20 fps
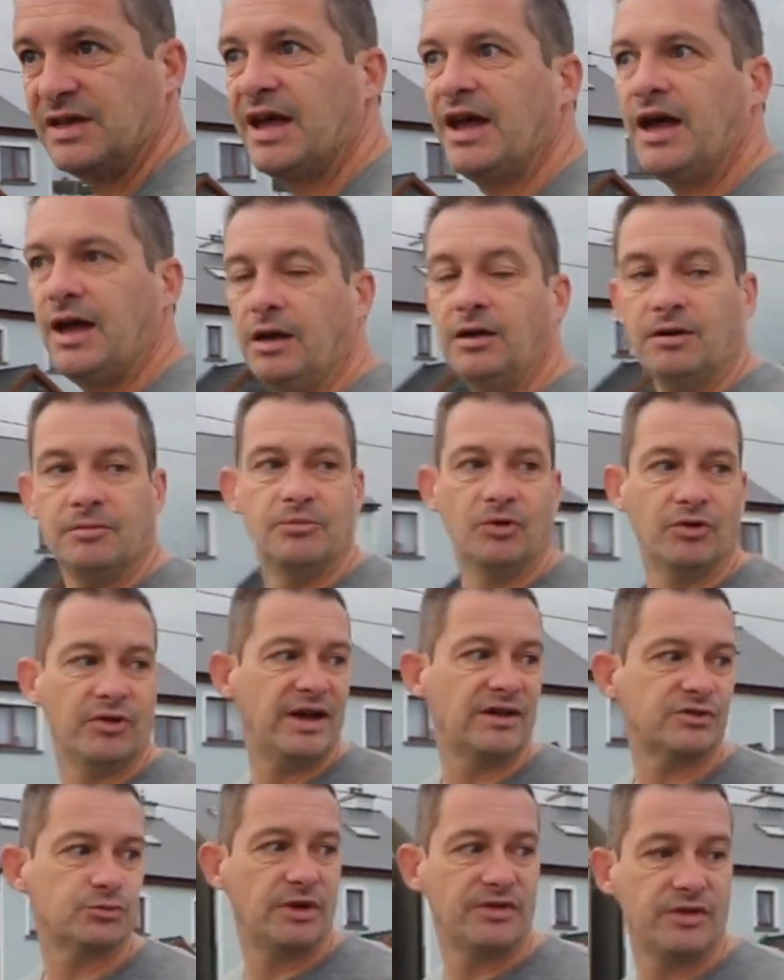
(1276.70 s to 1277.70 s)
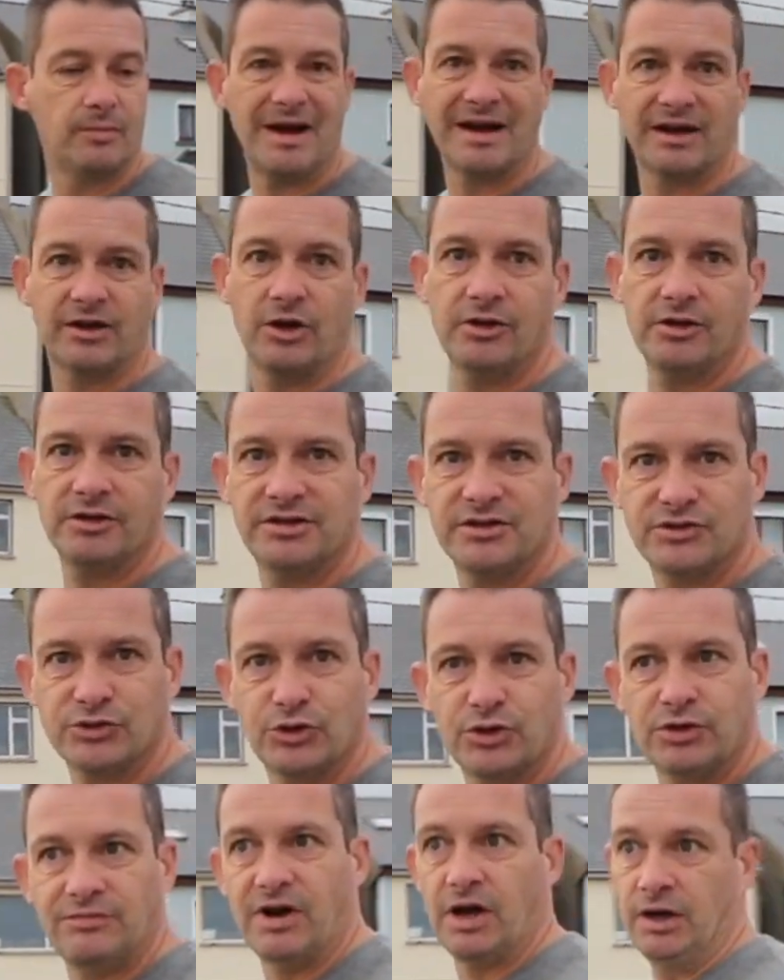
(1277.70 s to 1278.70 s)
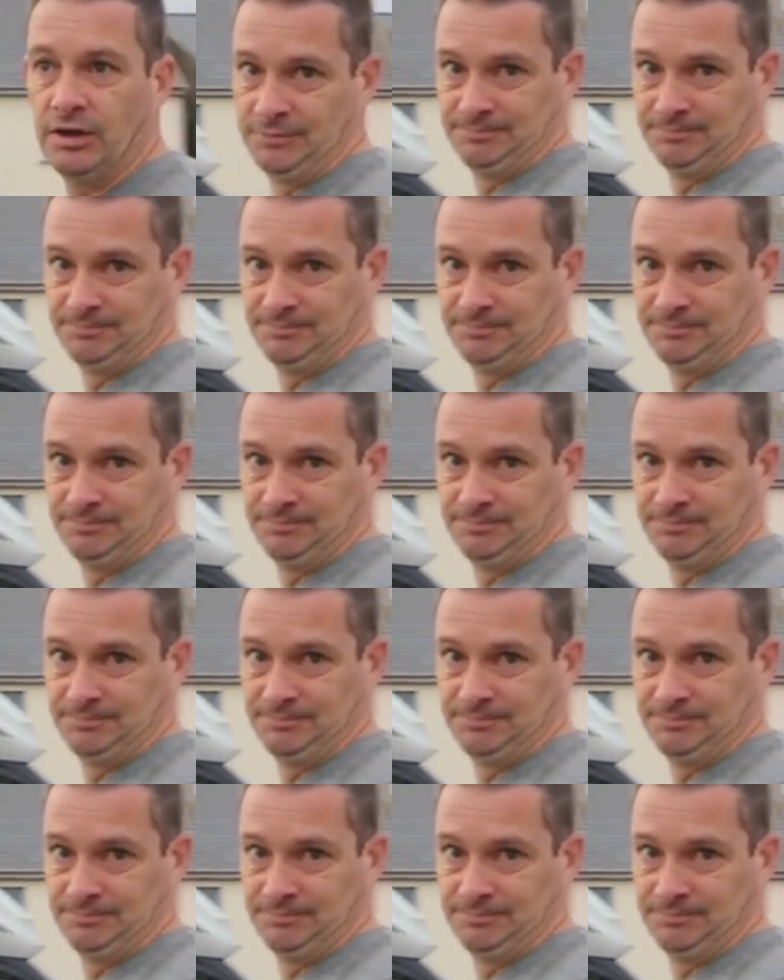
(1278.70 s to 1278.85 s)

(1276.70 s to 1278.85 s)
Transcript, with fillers: Yeah, but that's when the bank holiday's over.